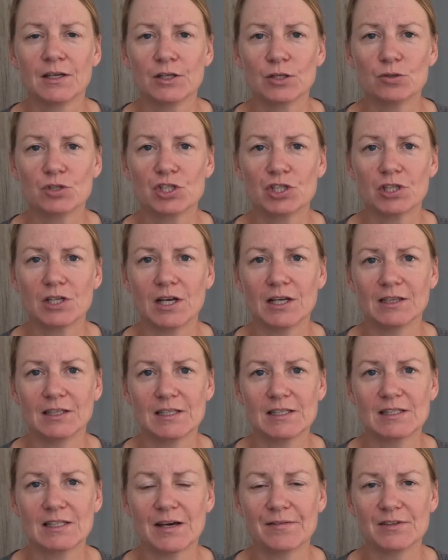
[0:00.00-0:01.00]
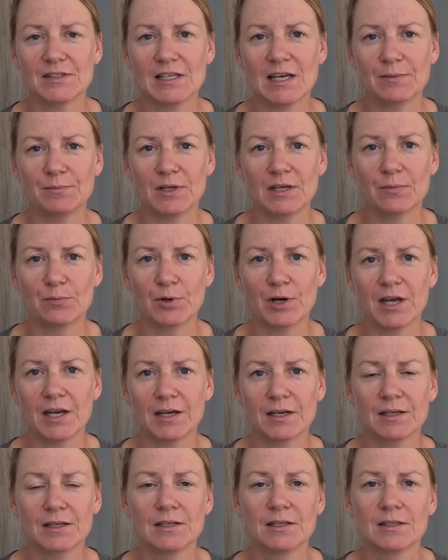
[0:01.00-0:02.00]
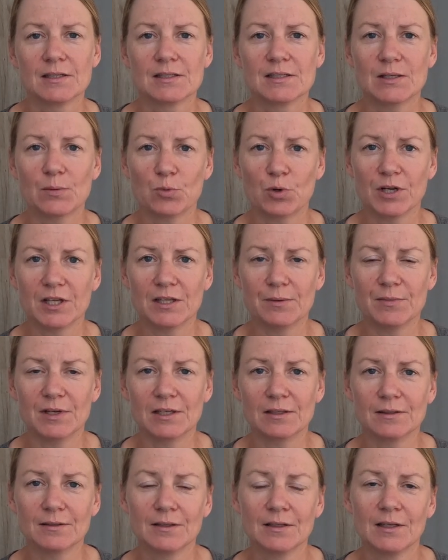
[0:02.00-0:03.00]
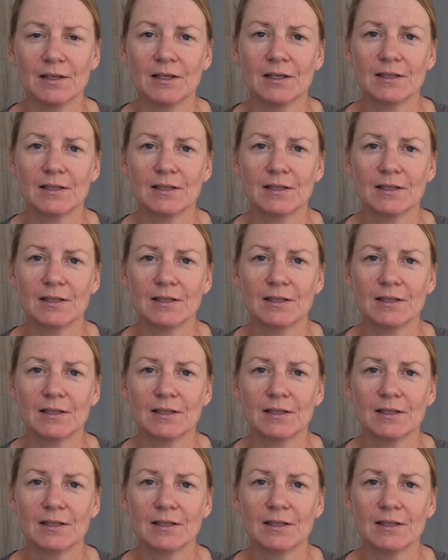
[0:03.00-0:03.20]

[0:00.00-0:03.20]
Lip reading: you should at least have a 10-minute break somewhere in the middle.